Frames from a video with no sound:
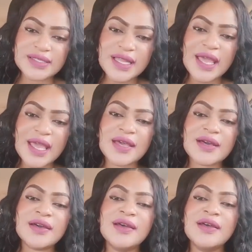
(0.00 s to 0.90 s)
Like,
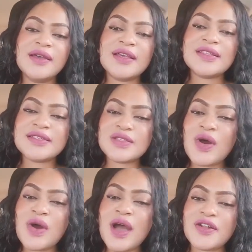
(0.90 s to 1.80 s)
it is so
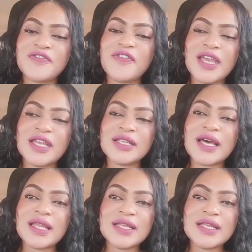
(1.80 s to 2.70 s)
hard to find
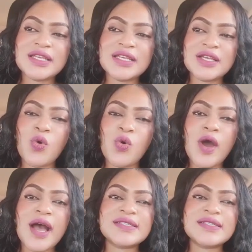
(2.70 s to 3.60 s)
a lady who
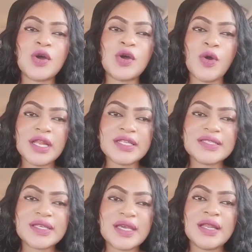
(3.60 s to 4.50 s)
has an oily
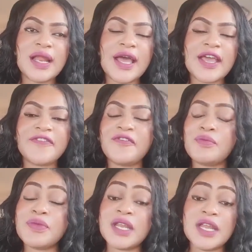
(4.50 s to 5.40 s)
skin, like
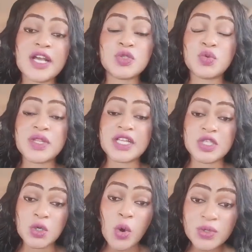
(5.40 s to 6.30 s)
from the neck to the
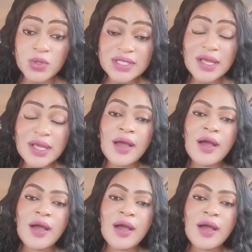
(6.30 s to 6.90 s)
toes,